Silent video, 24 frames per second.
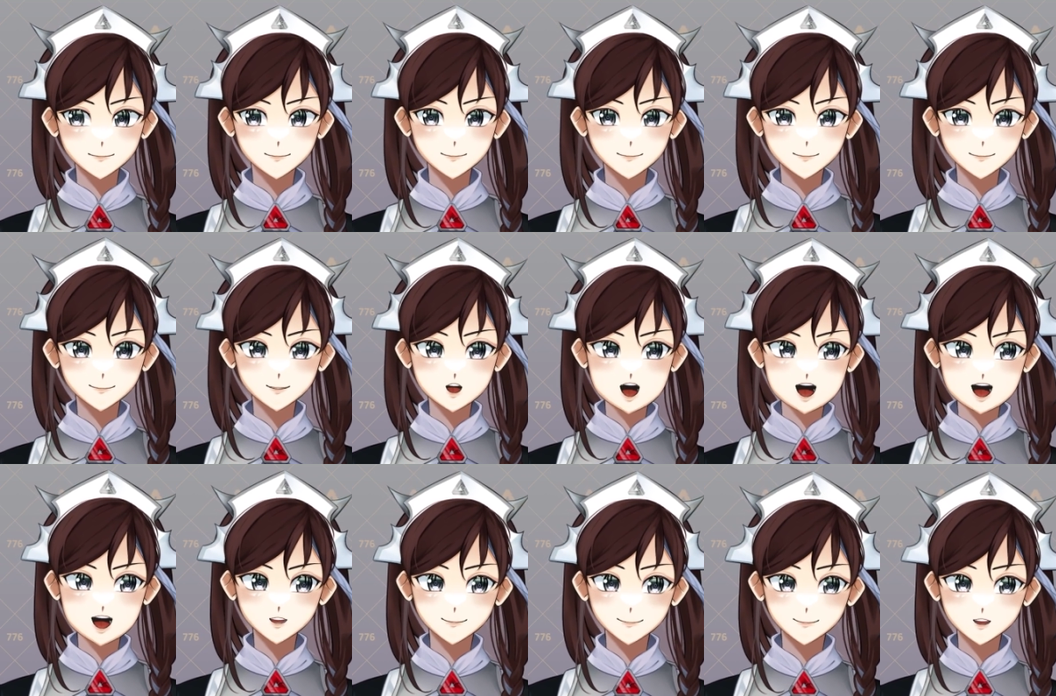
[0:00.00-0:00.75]

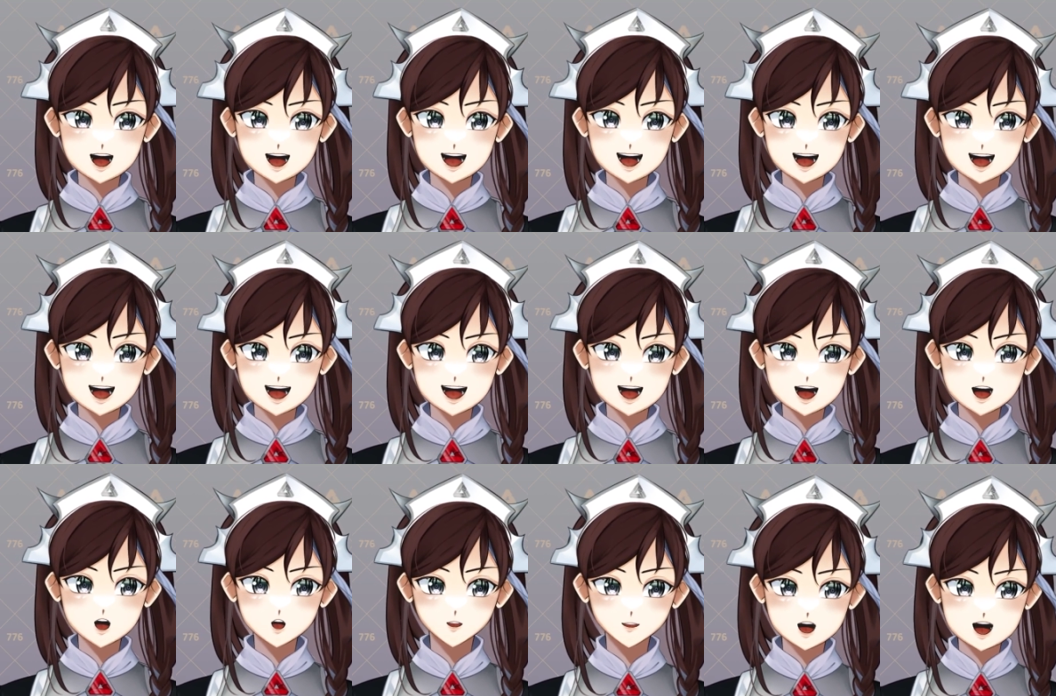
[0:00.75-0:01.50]
That means so
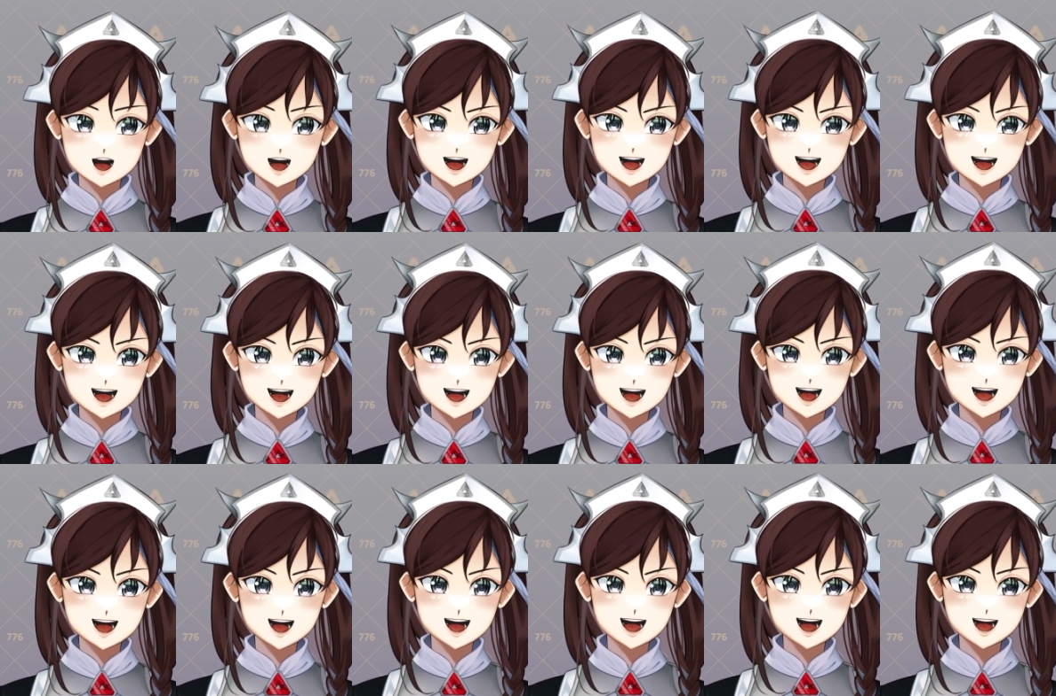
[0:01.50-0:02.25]
much.
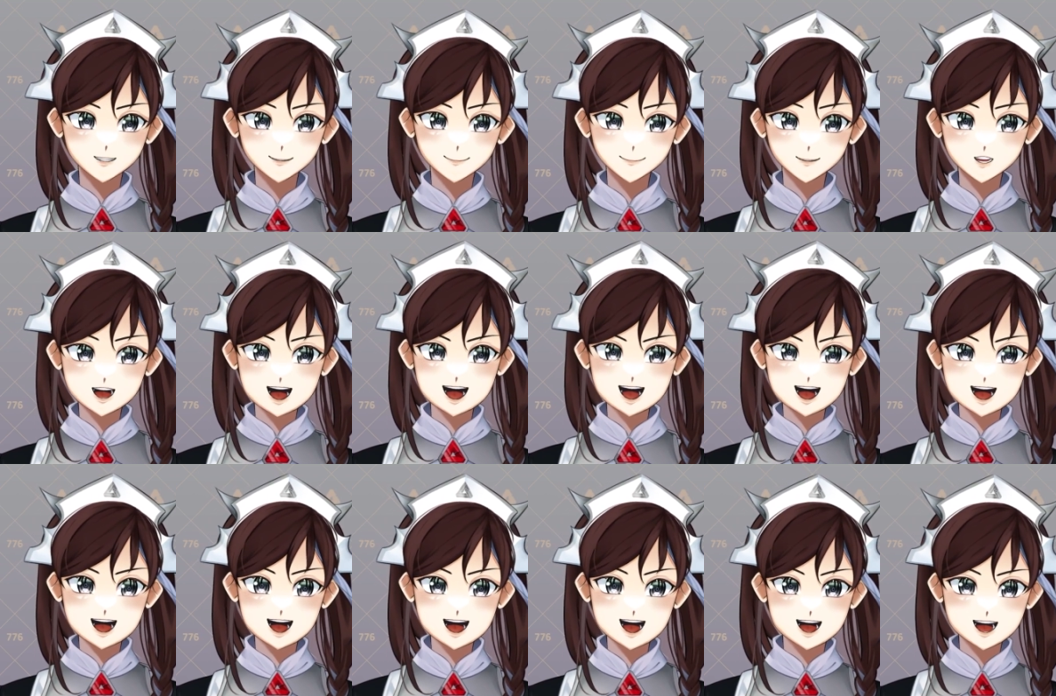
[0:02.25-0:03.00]
It means
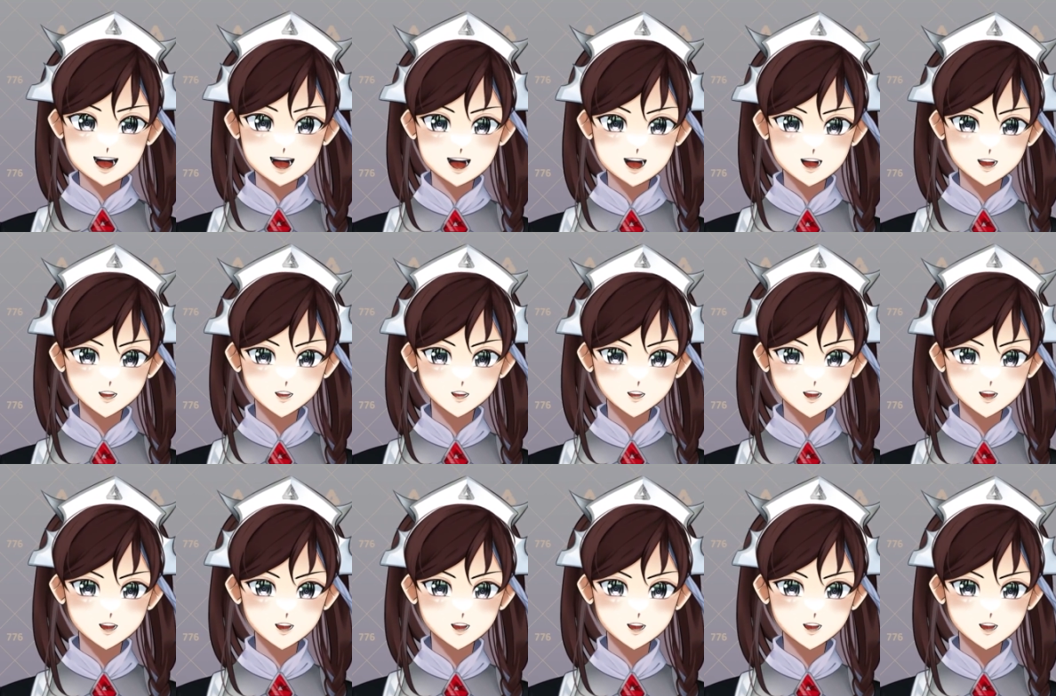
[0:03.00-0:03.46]
so